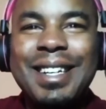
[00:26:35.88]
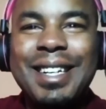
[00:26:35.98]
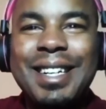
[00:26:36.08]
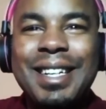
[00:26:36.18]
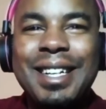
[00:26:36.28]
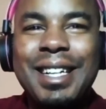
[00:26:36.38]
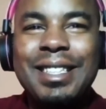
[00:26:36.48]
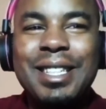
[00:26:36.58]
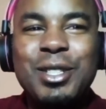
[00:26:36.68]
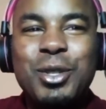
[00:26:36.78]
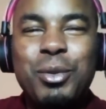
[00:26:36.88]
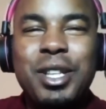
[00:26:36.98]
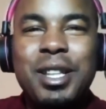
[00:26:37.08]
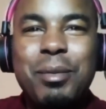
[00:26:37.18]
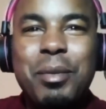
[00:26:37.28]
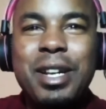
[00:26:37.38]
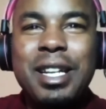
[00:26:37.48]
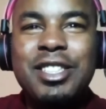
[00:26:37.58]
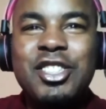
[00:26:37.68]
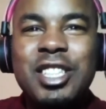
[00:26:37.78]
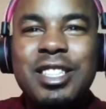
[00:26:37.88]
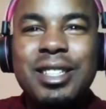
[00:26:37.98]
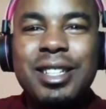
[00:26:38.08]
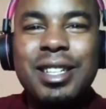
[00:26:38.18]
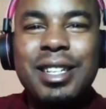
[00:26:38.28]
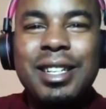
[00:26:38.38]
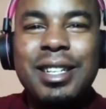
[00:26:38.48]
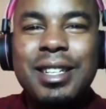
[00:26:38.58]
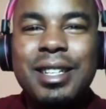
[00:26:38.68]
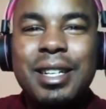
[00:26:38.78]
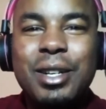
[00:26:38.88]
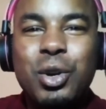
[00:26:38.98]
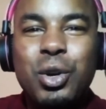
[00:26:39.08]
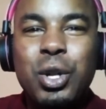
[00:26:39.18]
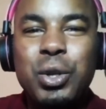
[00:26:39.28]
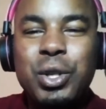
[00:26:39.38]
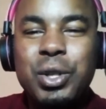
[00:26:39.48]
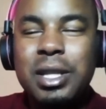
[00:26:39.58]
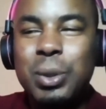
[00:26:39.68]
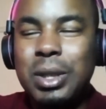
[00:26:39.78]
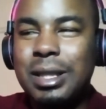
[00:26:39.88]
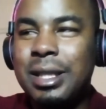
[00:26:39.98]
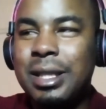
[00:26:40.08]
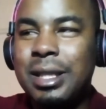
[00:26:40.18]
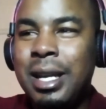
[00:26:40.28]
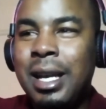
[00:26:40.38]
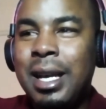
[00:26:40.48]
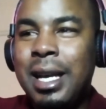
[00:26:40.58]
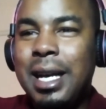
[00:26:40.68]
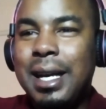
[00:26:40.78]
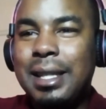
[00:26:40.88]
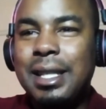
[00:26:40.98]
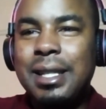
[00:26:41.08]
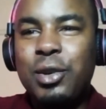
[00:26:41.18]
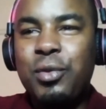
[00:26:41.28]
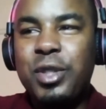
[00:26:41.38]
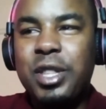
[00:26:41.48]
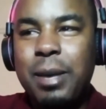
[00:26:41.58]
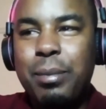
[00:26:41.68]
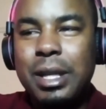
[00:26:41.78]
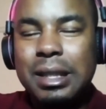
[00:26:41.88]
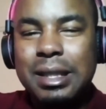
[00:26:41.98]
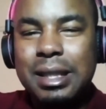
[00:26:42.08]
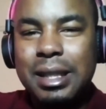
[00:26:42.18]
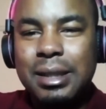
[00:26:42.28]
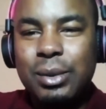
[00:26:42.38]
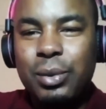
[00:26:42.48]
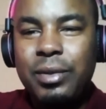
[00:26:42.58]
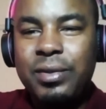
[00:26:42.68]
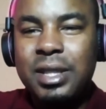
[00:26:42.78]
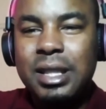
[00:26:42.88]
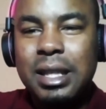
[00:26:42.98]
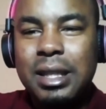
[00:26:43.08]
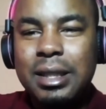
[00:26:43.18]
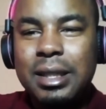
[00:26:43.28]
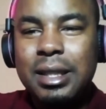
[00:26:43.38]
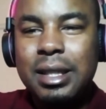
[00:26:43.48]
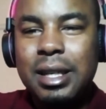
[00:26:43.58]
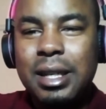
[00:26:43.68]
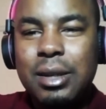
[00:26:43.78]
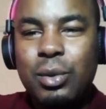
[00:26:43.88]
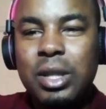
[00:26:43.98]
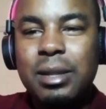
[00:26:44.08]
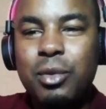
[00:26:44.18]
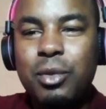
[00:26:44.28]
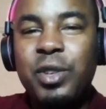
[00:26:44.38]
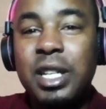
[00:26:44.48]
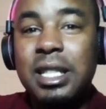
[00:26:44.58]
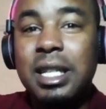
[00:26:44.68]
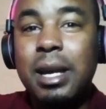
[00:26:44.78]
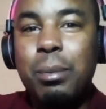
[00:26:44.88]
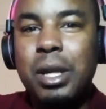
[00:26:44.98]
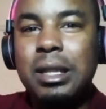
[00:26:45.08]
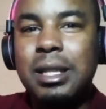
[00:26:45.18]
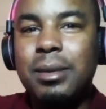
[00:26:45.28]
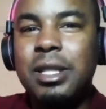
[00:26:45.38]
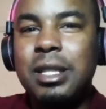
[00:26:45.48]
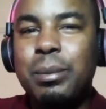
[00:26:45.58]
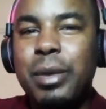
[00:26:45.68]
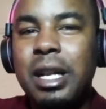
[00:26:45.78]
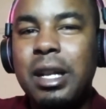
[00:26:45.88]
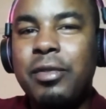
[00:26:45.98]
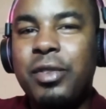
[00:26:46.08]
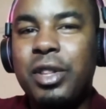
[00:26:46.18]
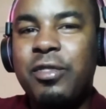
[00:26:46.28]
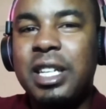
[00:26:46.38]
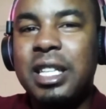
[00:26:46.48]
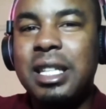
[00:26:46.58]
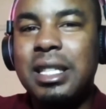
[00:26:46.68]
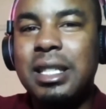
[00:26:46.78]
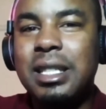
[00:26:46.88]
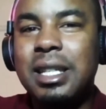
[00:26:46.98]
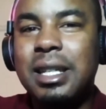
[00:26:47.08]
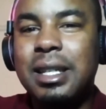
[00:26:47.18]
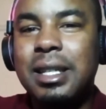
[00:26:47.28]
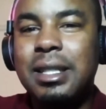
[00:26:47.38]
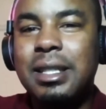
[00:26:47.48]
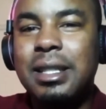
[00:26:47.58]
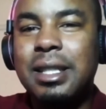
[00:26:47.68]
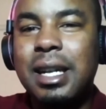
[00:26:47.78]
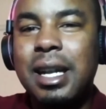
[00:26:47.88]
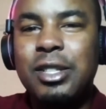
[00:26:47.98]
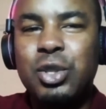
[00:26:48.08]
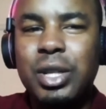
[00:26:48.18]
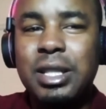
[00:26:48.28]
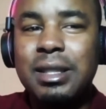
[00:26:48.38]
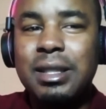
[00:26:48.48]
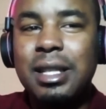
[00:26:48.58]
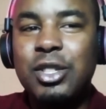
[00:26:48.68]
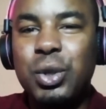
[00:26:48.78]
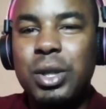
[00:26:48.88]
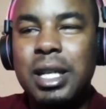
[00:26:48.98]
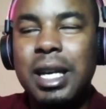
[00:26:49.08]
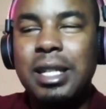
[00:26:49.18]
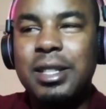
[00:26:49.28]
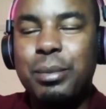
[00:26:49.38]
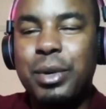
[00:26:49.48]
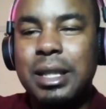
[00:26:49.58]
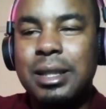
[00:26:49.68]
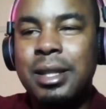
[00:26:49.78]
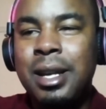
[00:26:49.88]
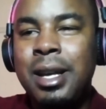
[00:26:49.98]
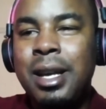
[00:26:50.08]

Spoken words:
I'll touch on both and maybe let Churchill conclude on those. Starting off with KPLCs, we've seen quite some confidence in KPLC, just mainly for the fact that it's an SO, it's a state-owned enterprise.